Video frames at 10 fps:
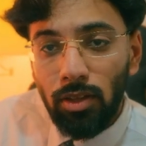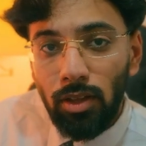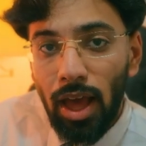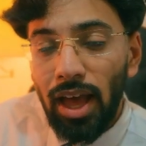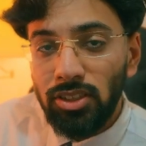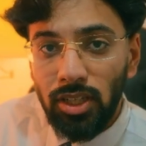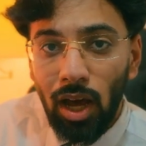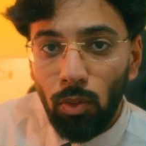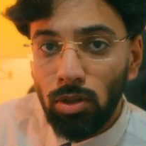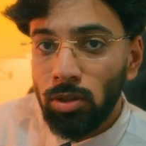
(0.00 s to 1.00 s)
as
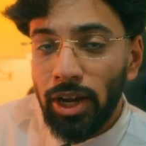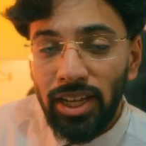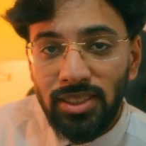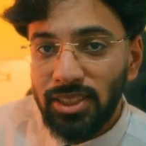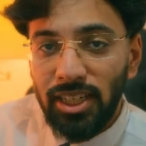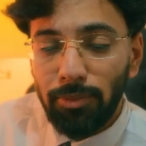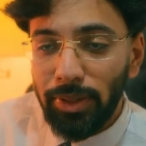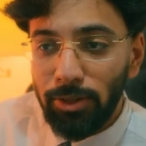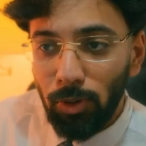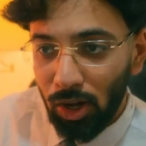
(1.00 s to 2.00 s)
our
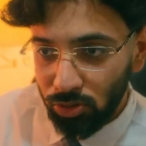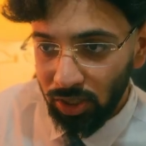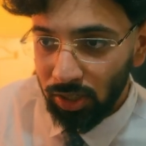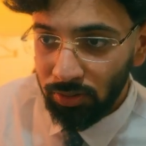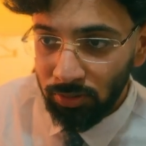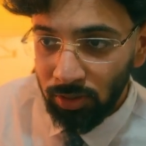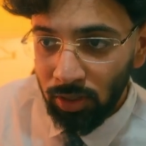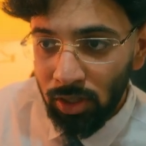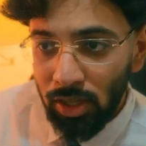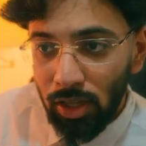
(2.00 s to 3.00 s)
HTTP router.
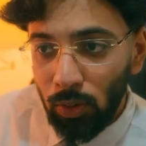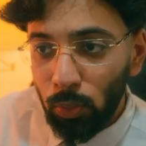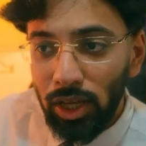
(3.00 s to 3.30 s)
We are